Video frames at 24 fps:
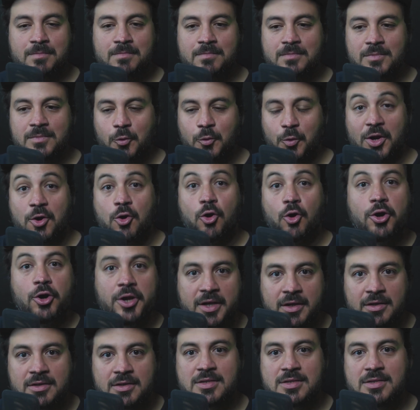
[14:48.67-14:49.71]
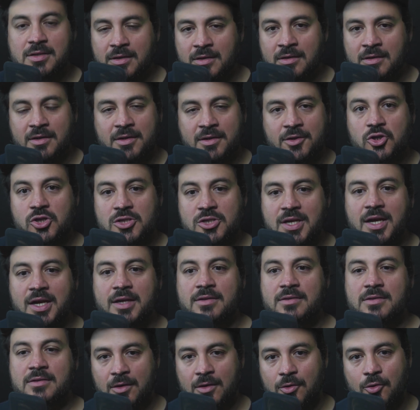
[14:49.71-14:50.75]
recordings in our
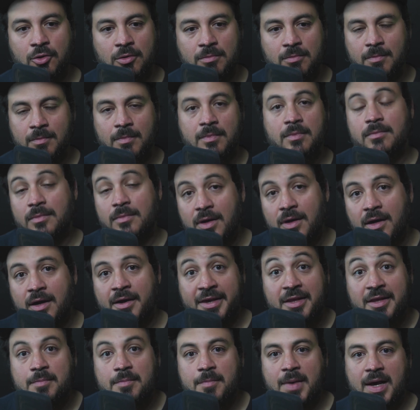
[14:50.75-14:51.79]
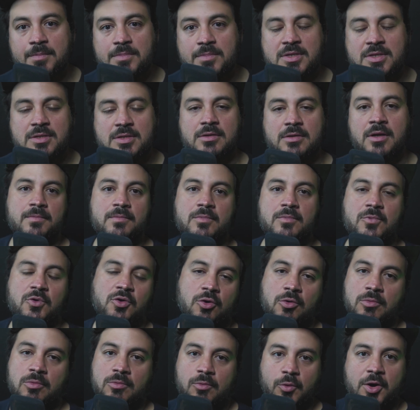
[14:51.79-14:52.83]
site, or heat maps,
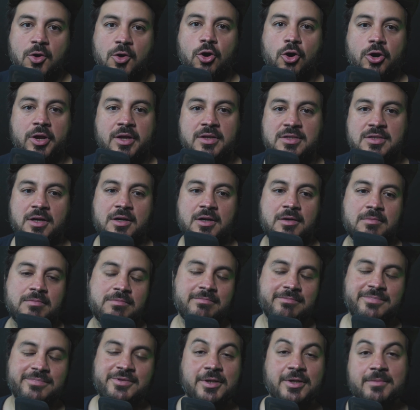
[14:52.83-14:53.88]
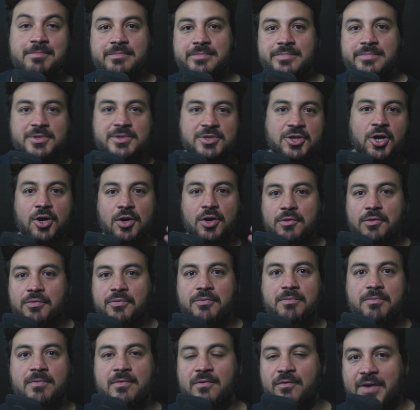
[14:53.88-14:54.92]
recordings are some sort
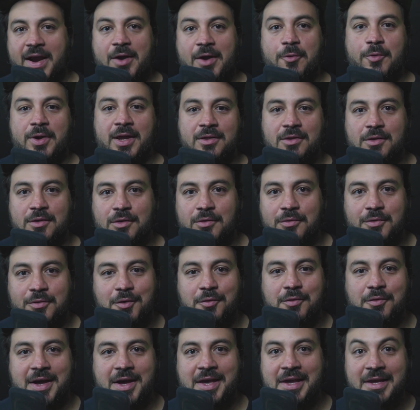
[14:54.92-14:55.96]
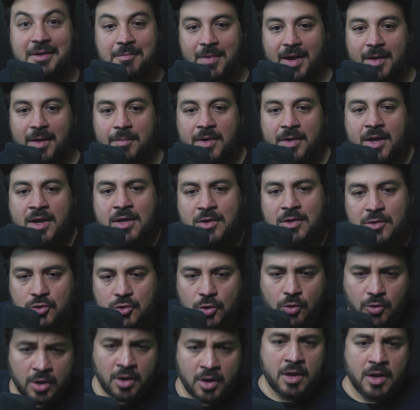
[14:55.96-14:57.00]
of variant of a heat map.
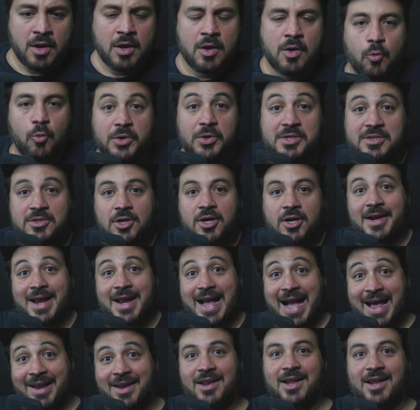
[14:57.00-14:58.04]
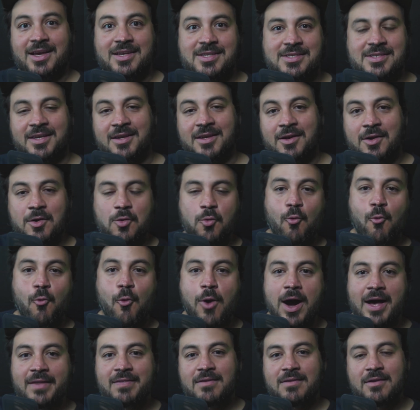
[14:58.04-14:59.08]
So we started analyzing
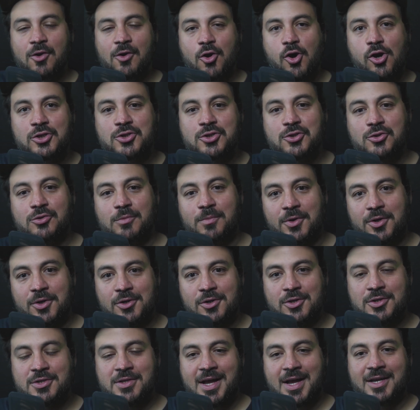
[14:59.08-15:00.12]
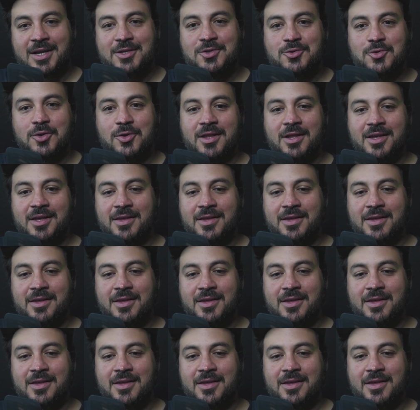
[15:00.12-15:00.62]
what customers actually,